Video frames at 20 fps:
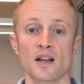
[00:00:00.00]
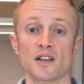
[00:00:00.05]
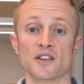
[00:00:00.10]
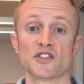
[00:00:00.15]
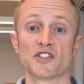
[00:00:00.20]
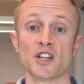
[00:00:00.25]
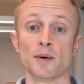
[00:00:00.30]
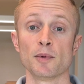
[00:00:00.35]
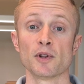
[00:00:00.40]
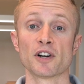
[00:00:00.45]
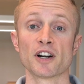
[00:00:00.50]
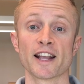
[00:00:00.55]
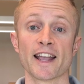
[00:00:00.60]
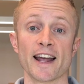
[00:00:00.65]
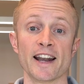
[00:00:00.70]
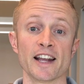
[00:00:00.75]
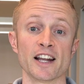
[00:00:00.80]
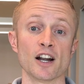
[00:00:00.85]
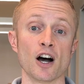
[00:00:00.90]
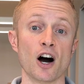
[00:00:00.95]
Similar to
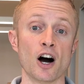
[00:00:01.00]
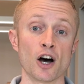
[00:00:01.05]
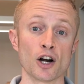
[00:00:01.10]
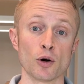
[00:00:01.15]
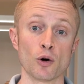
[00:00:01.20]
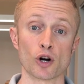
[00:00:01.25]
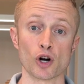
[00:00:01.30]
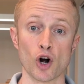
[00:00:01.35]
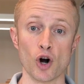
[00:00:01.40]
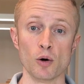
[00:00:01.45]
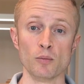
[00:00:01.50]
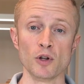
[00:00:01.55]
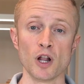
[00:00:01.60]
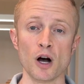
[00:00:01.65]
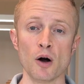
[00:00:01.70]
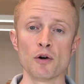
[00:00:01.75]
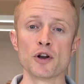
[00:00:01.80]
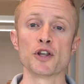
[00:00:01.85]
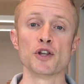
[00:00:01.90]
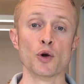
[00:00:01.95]
getting an auto or home
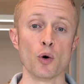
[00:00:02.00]
loan,